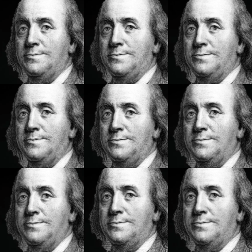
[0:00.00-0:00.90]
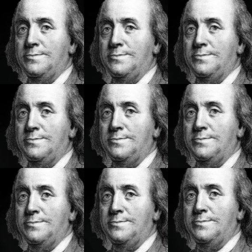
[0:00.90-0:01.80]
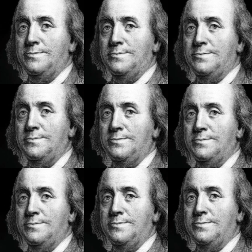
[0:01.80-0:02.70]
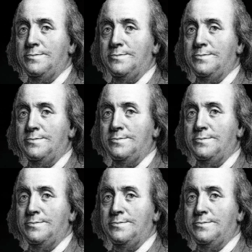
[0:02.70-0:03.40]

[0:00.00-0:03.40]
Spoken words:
[no speech]